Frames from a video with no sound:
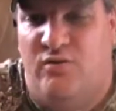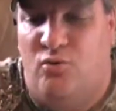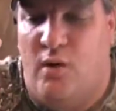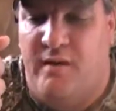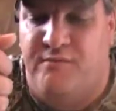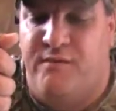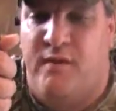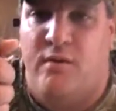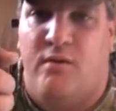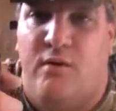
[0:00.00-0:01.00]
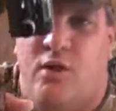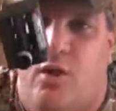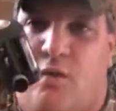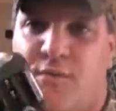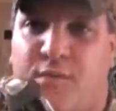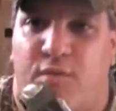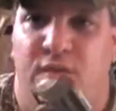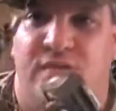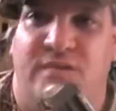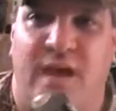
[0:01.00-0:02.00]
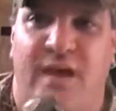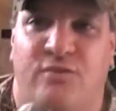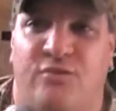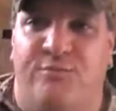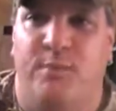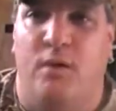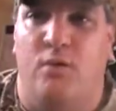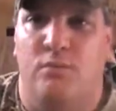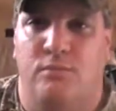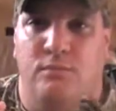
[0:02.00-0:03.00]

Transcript: So I figured for this size of bow,